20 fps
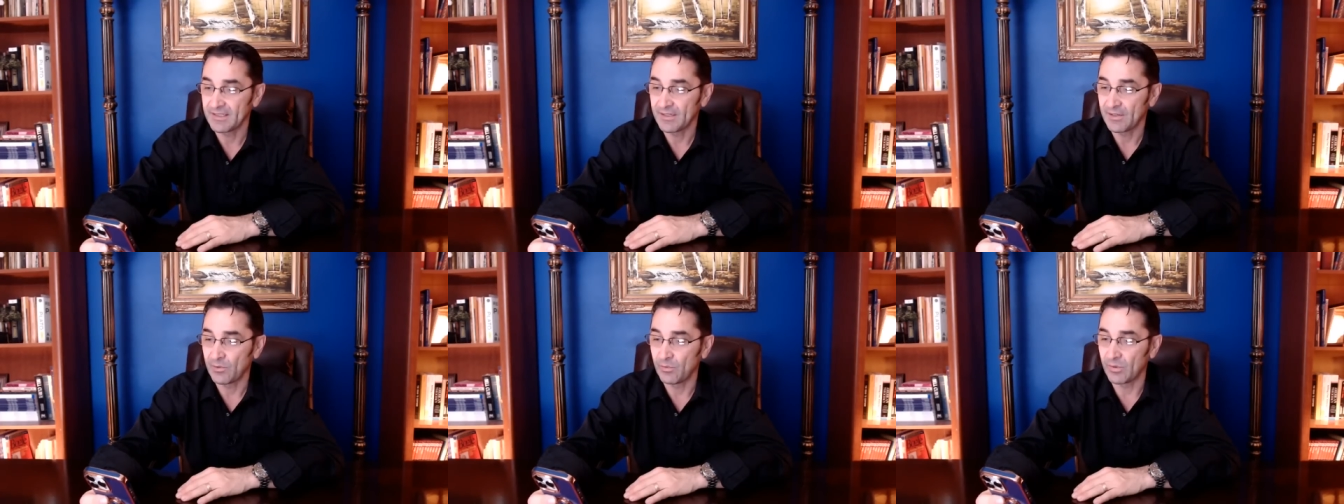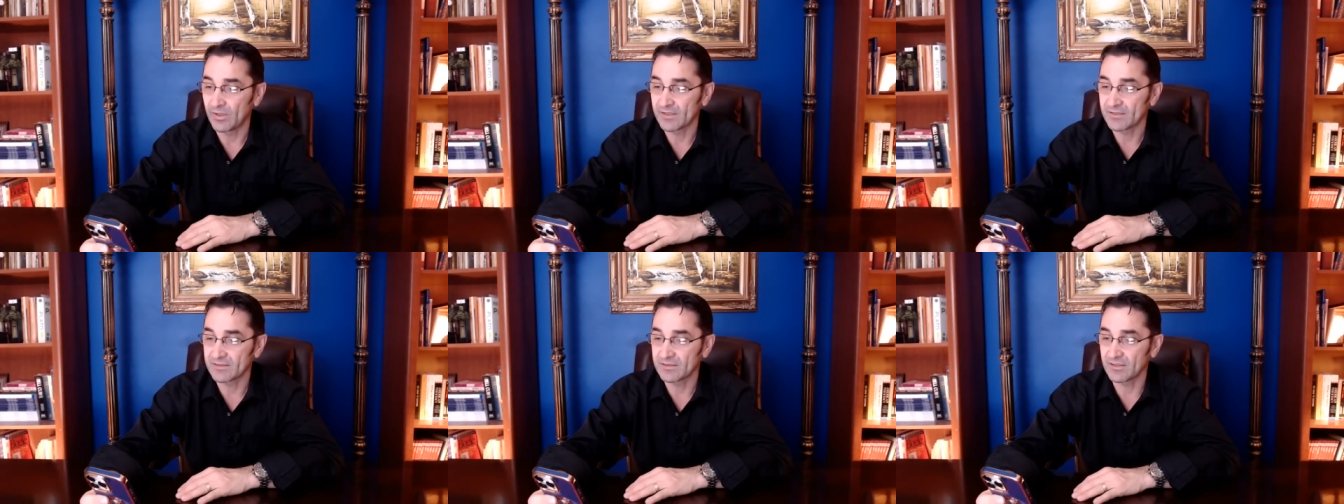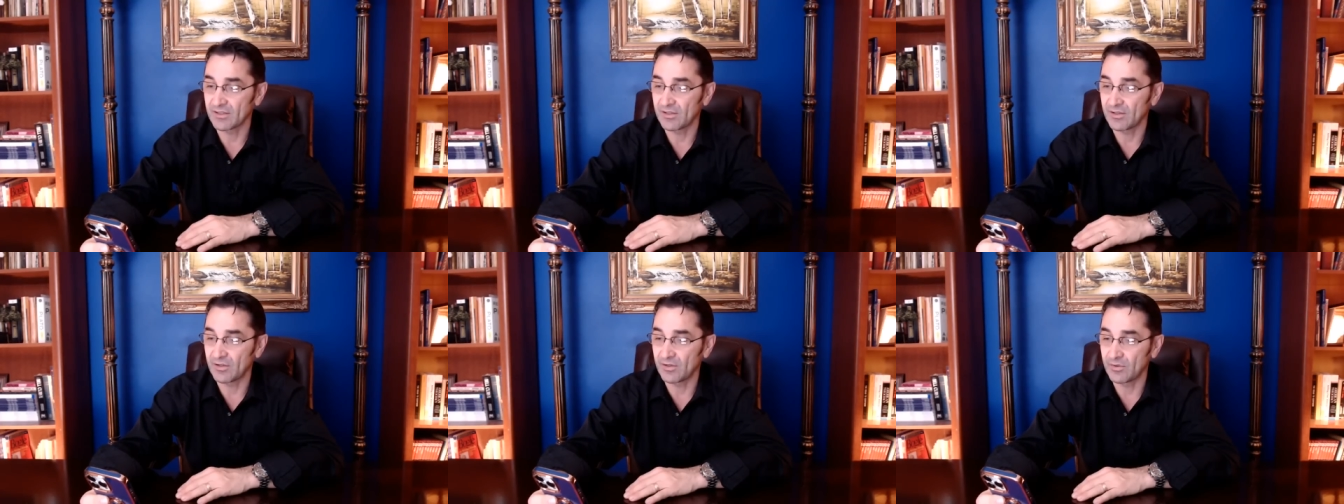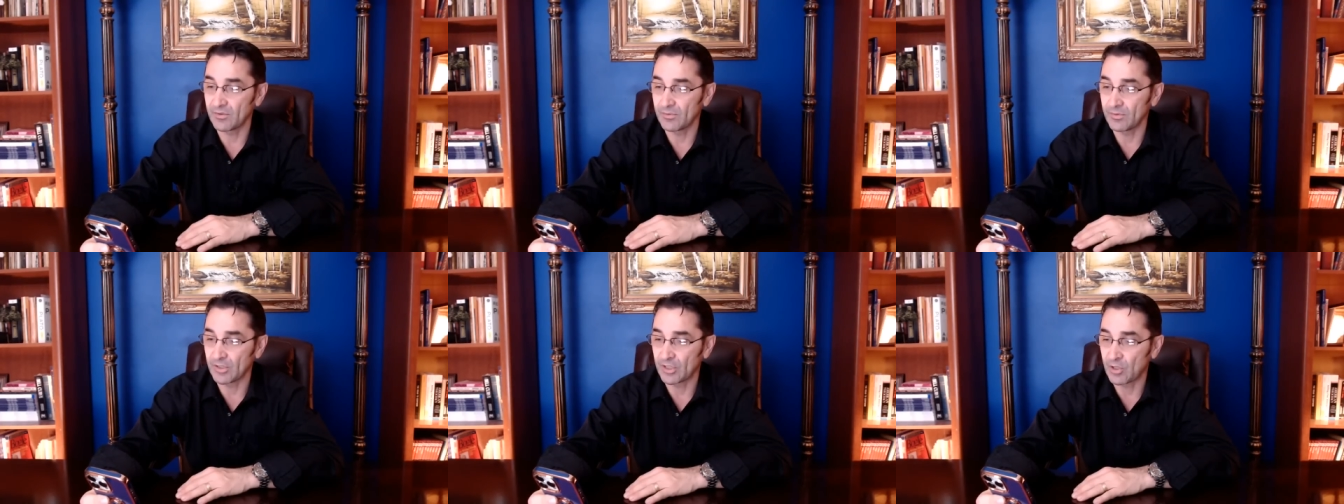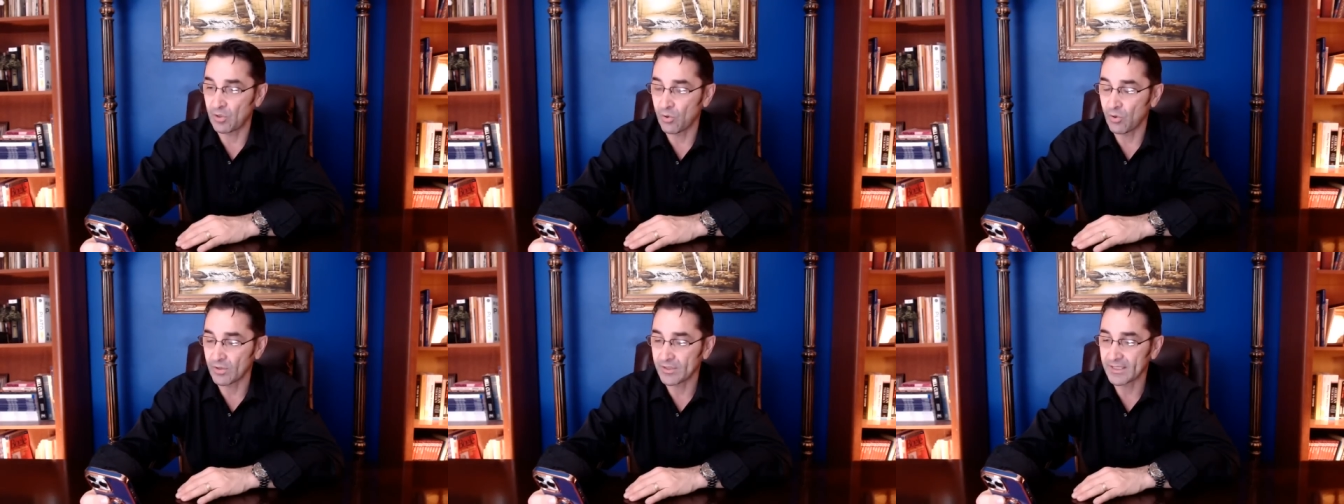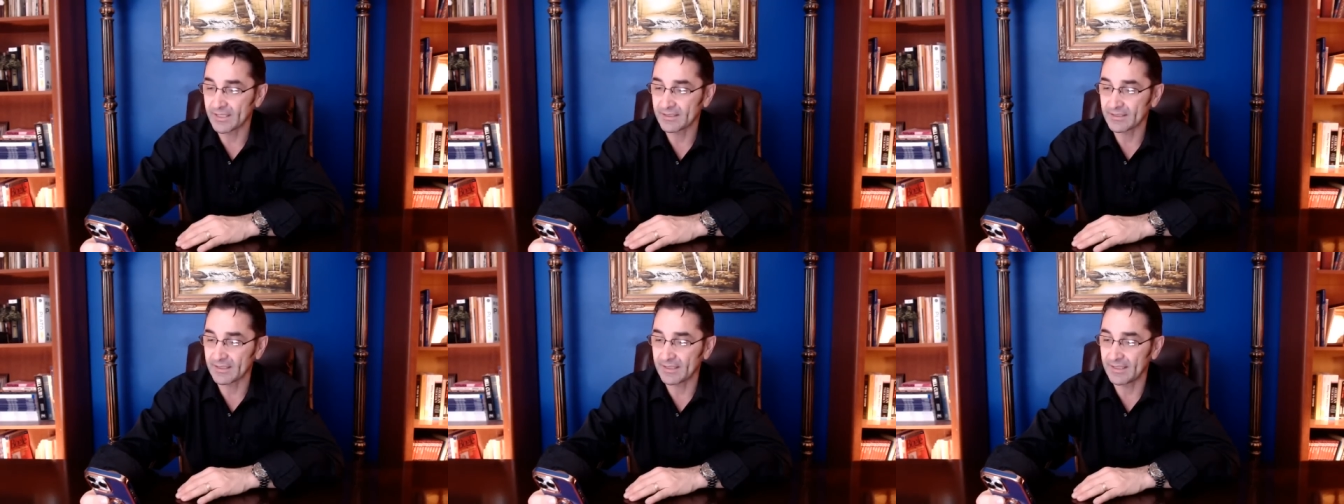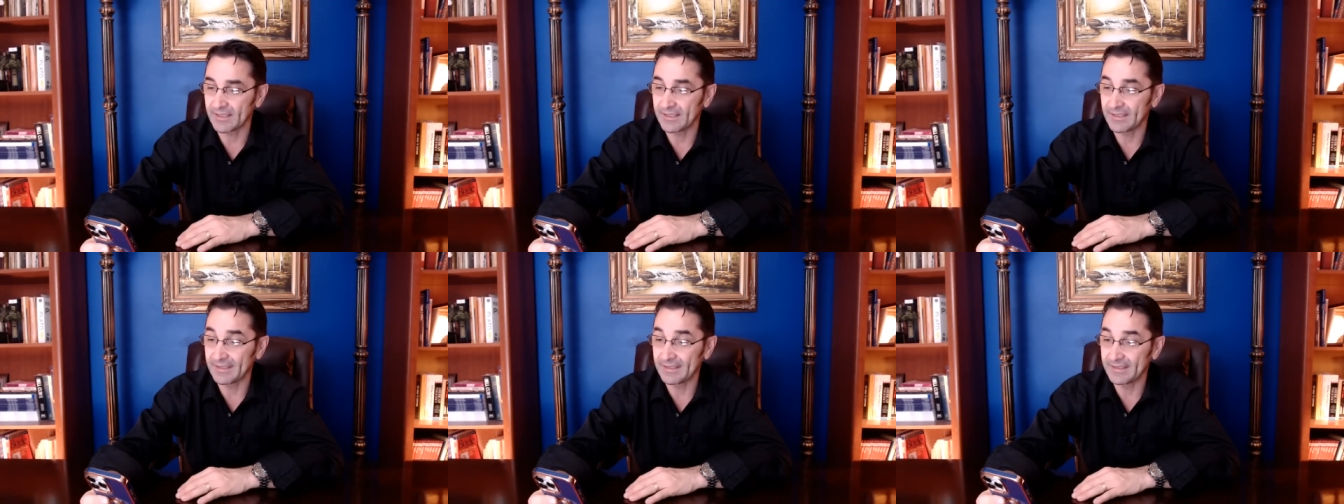was recorded
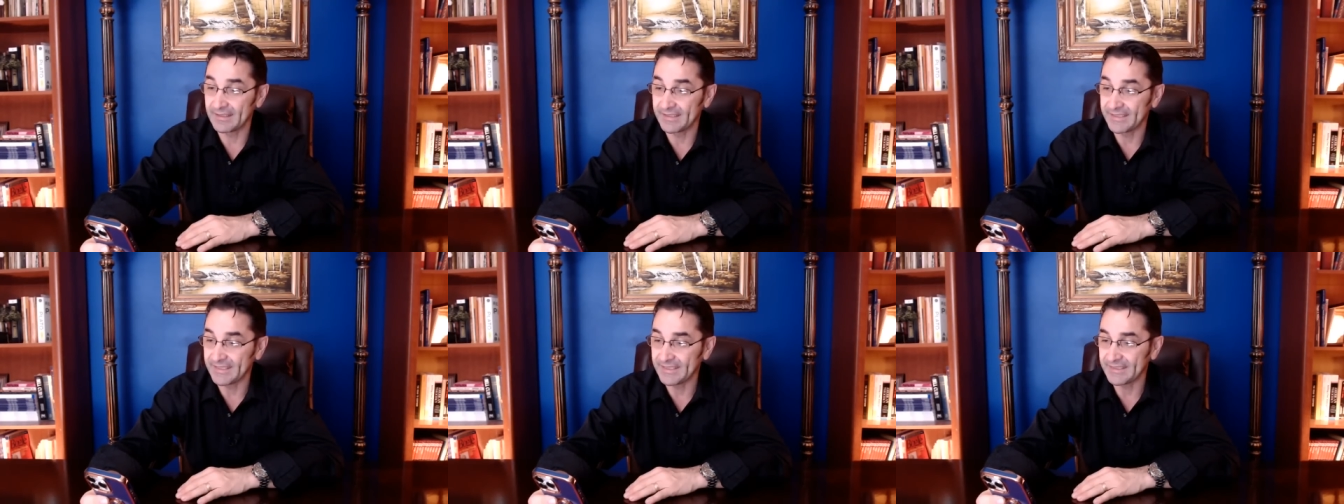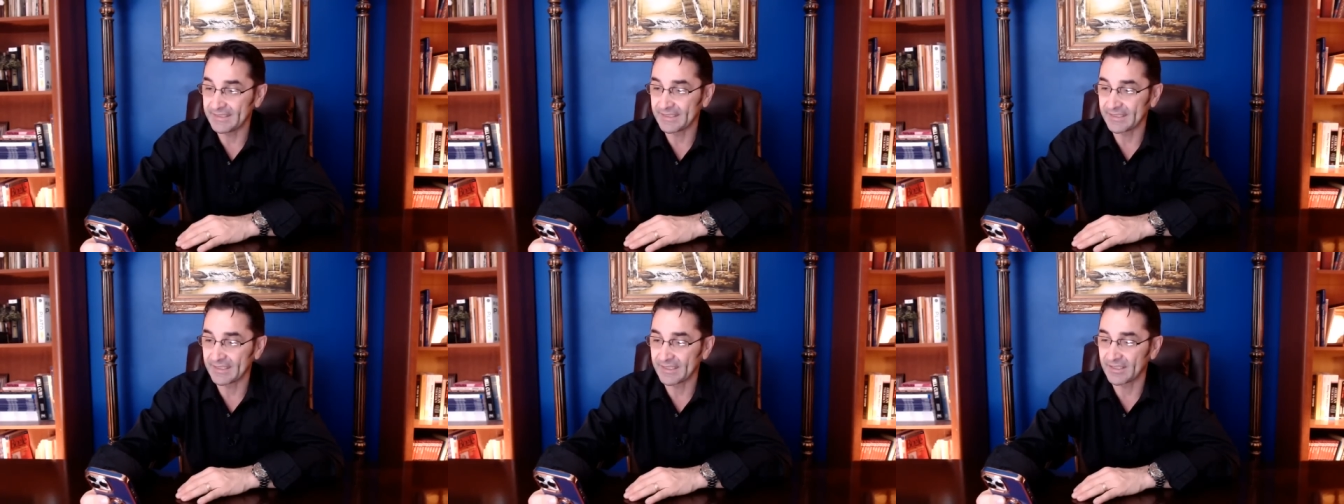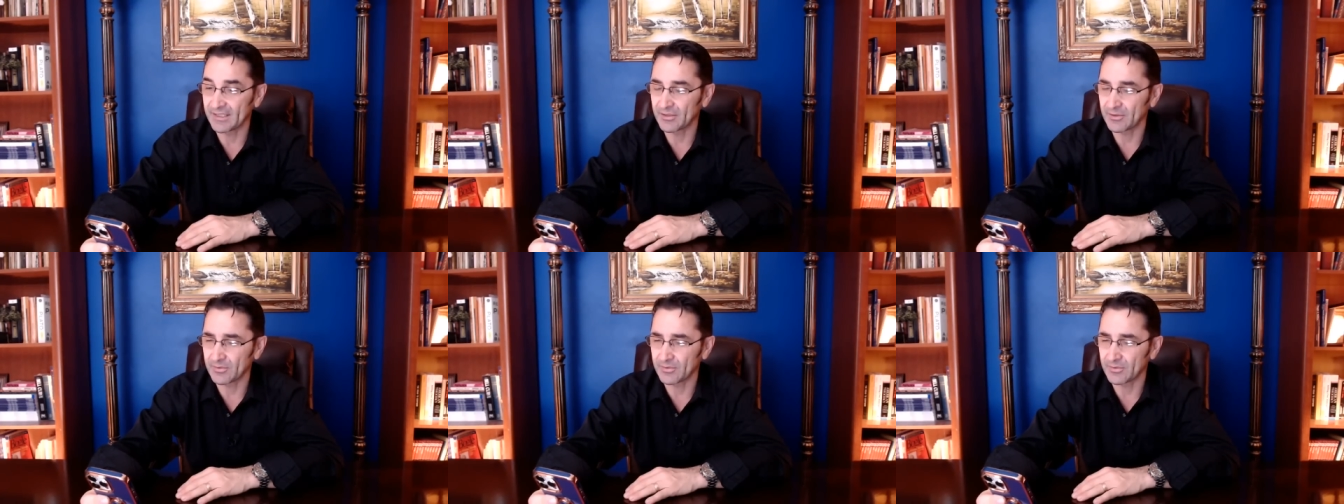leading a,